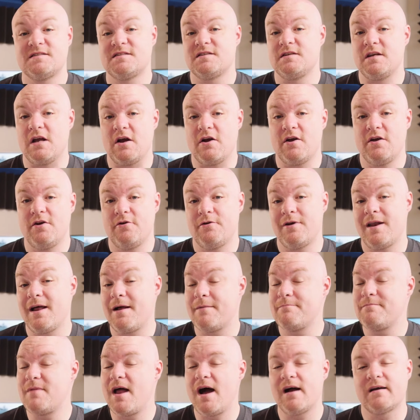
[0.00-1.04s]
scenario, and
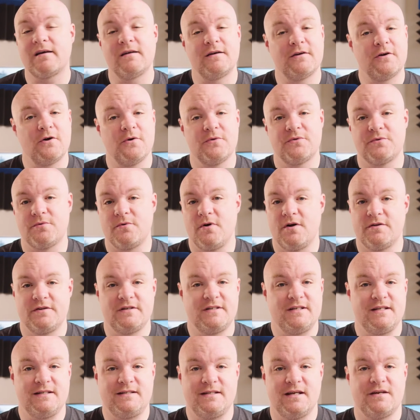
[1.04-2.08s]
I'm not gonna go through all the
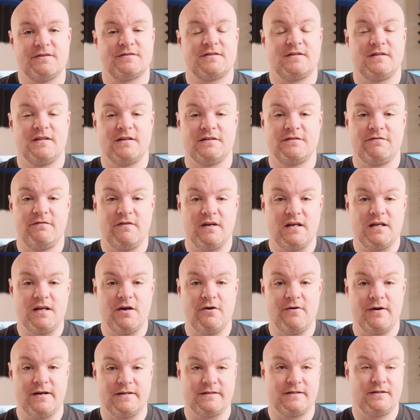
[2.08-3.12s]
details in this
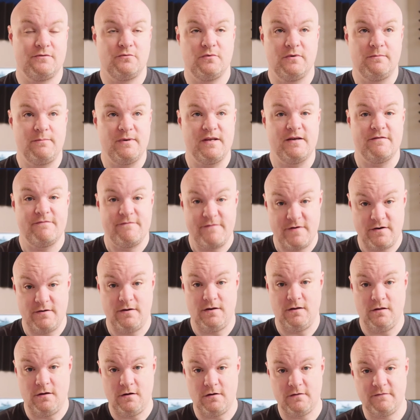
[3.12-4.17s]
video as it would be a
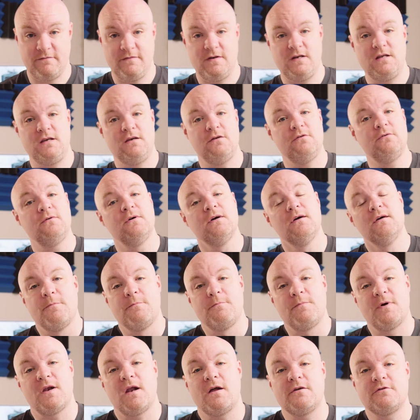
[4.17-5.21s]
very long video,
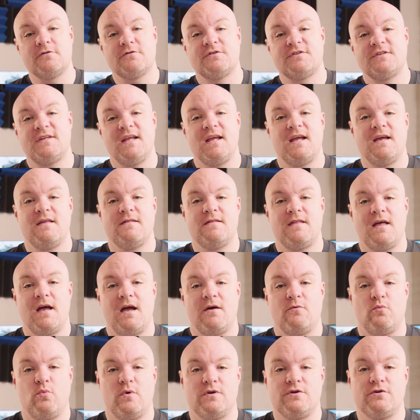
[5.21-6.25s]
but understand
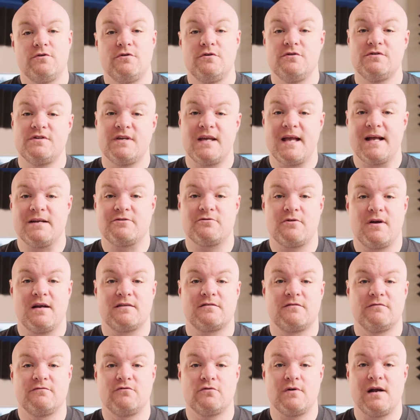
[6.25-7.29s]
that when you're using Azure
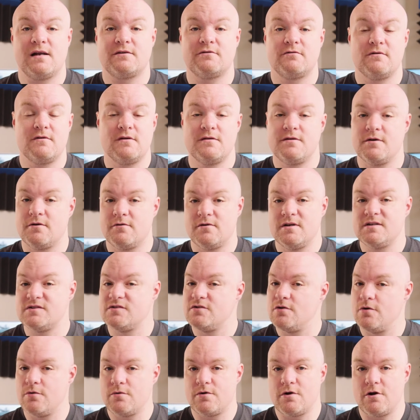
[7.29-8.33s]
Active Directory, there is
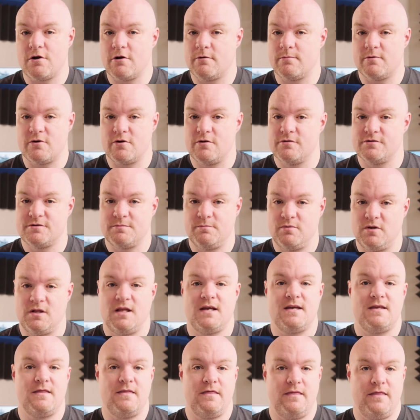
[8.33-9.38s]
no Kerberos
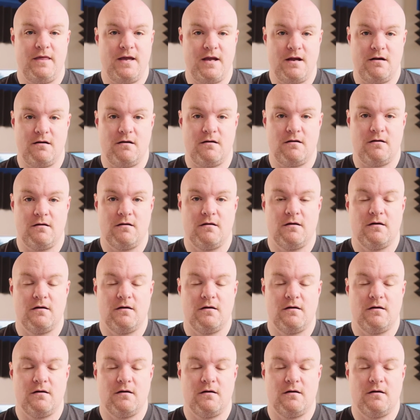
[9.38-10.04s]
play there.